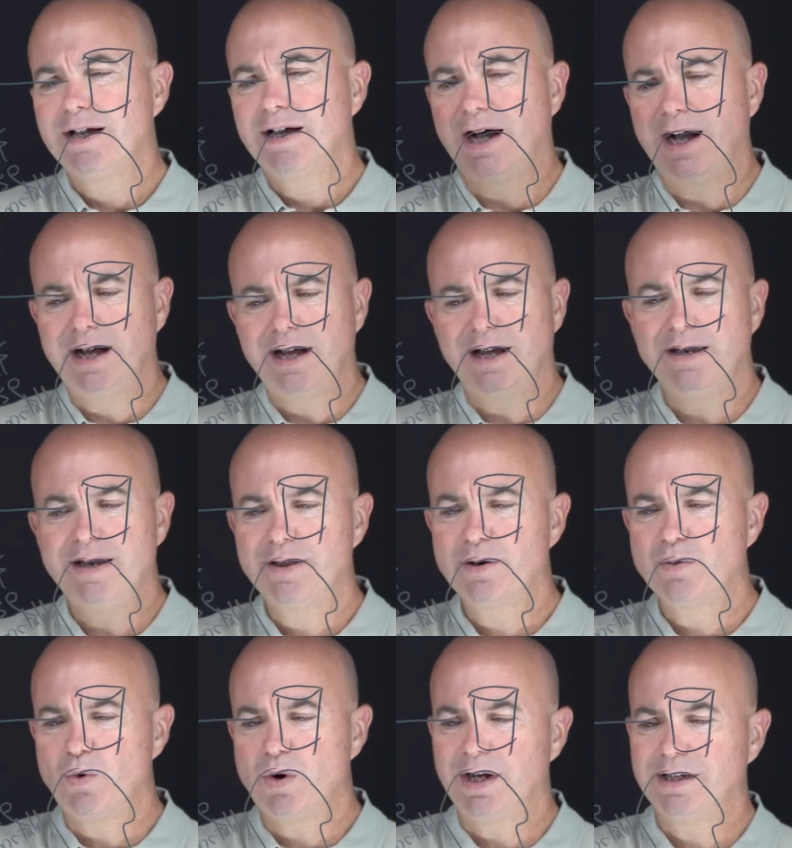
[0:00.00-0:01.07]
Another
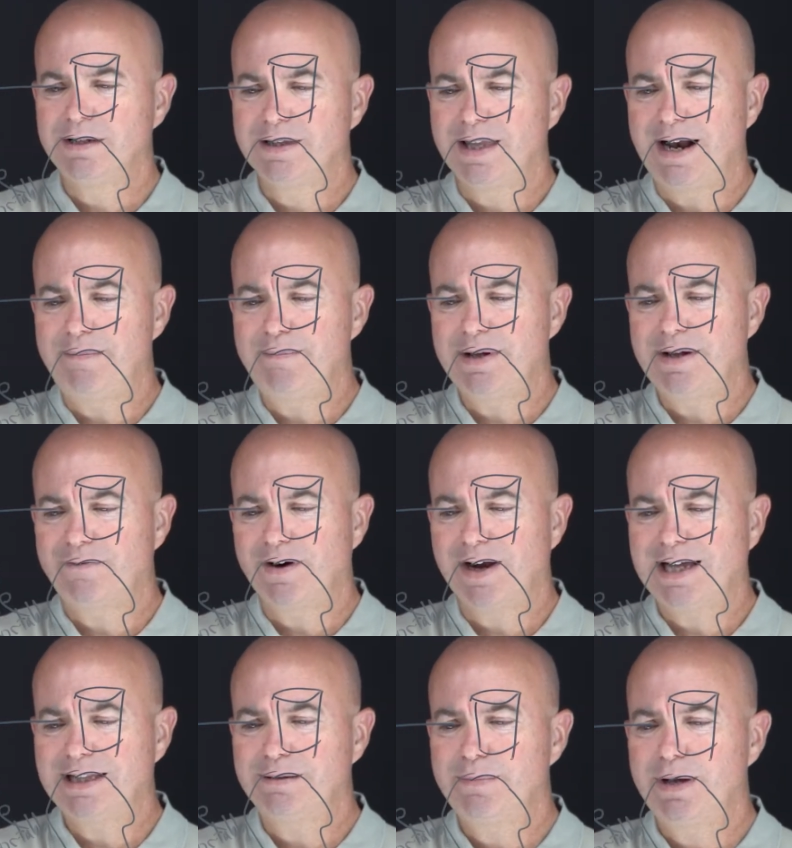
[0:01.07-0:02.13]
one that I
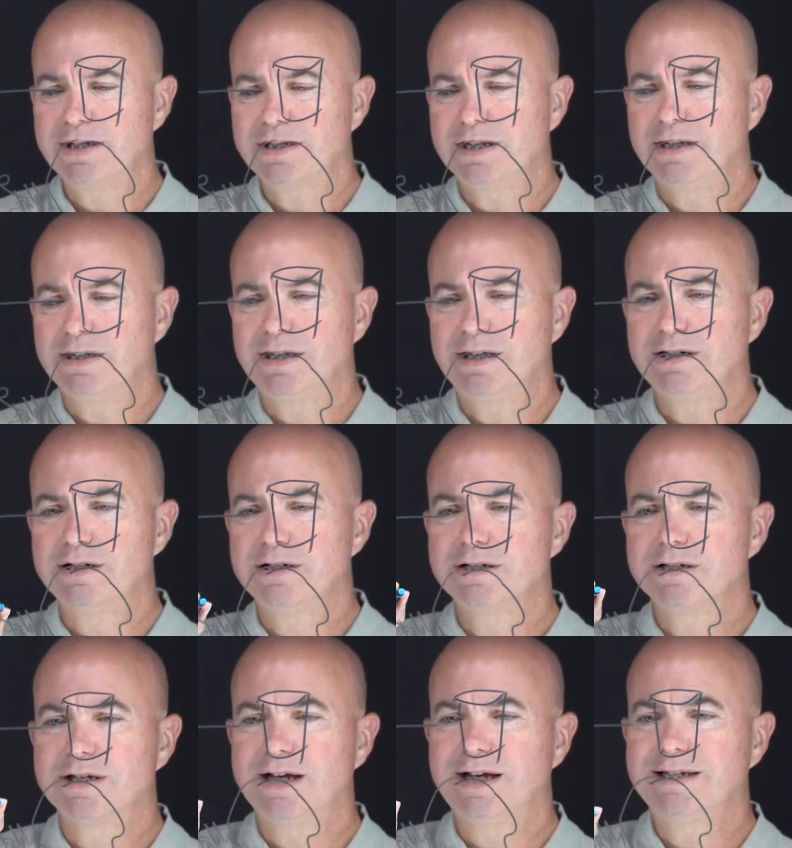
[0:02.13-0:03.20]
forgot to mention
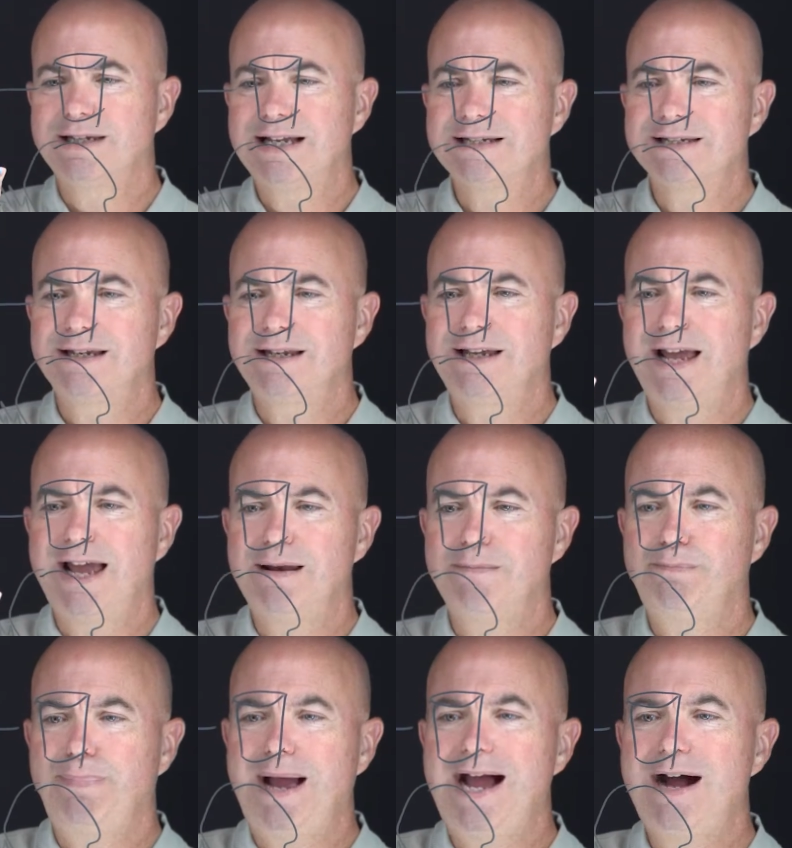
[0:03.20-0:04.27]
is density
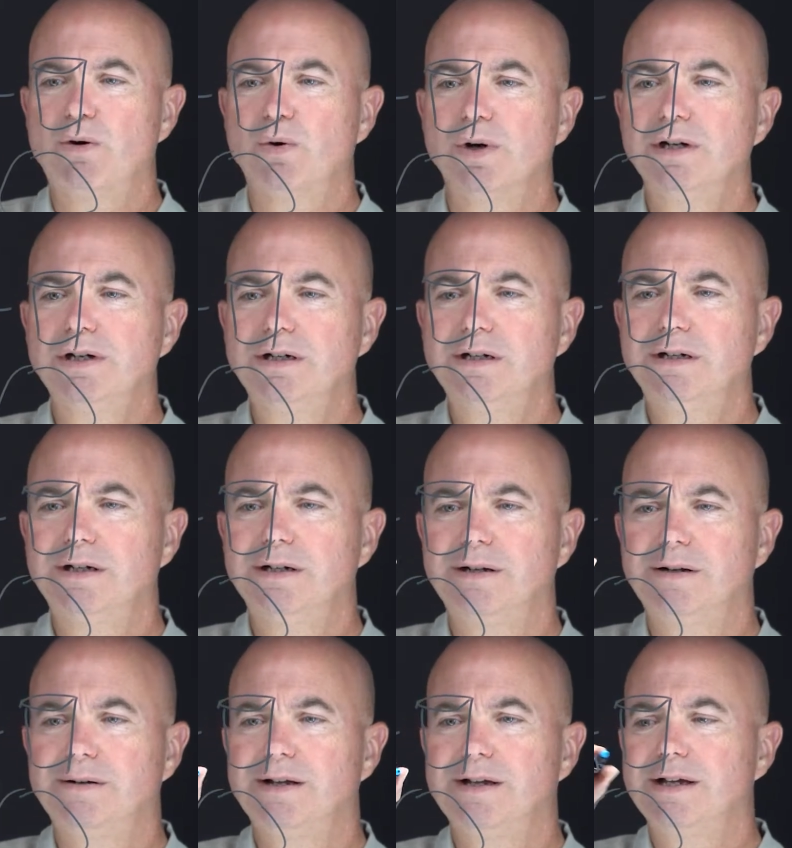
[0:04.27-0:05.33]
and power.
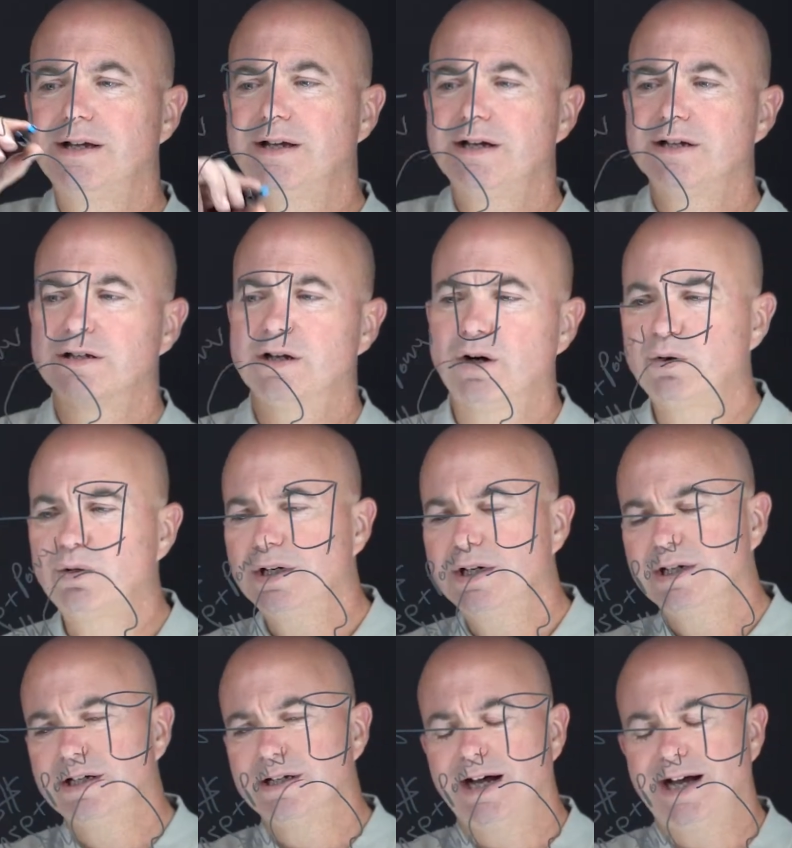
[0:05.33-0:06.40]
So
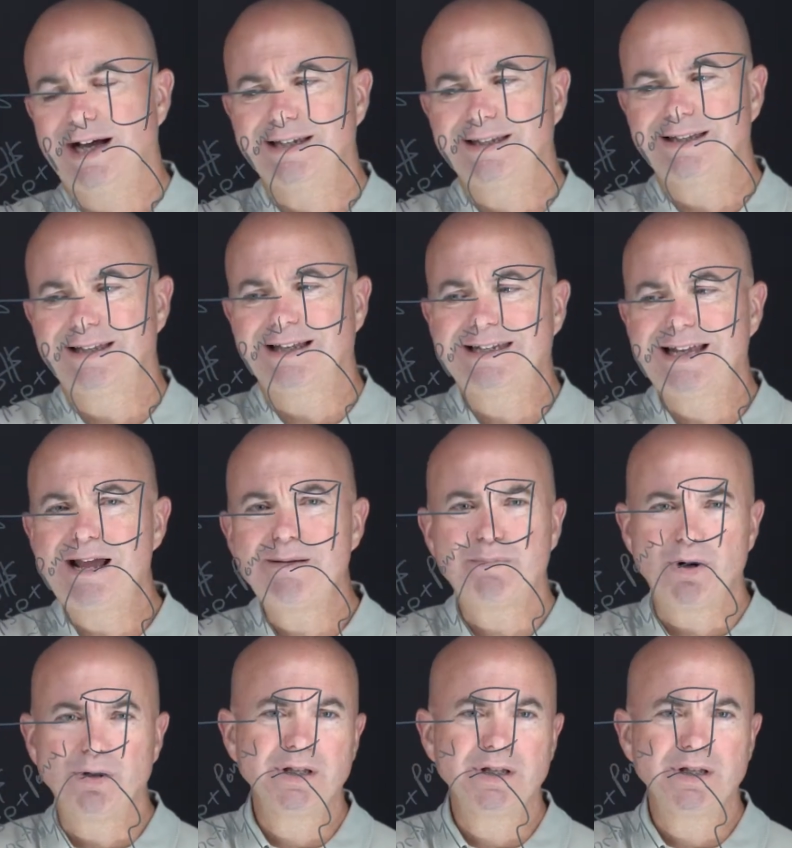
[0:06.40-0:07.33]
the tape